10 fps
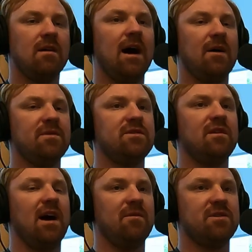I
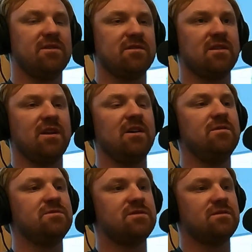would hook the
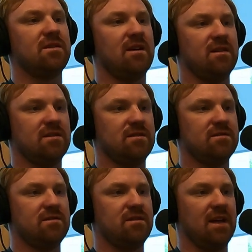nose,
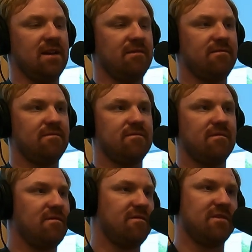and
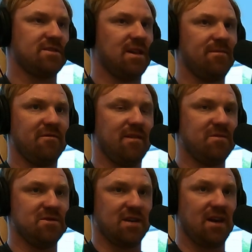for example, if I'm
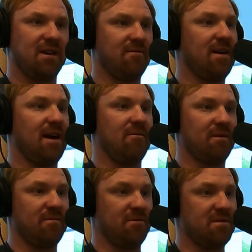using a king rig, I'll
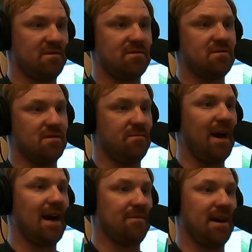run one to the
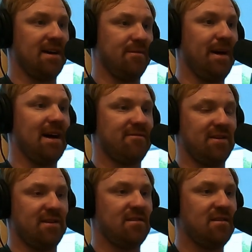back behind the back
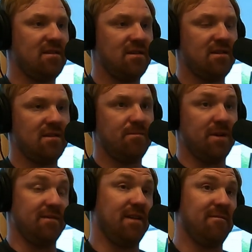fin.
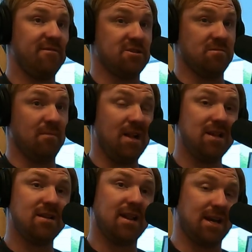But if I'm fishing
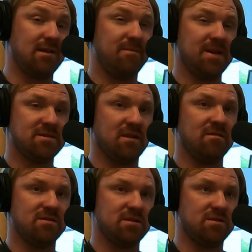mullet, like it depends on
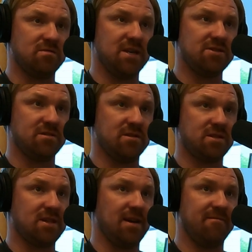the situation. Like
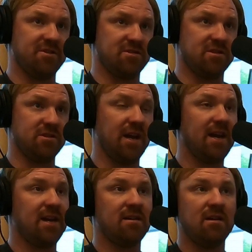say I'm fishing the
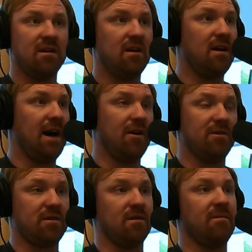jetty, I'll
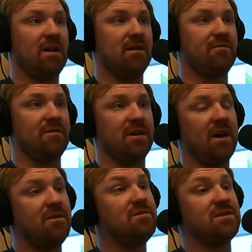hook a mullet through the
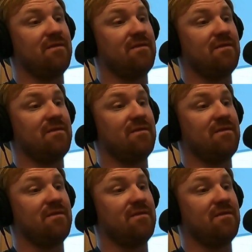nose.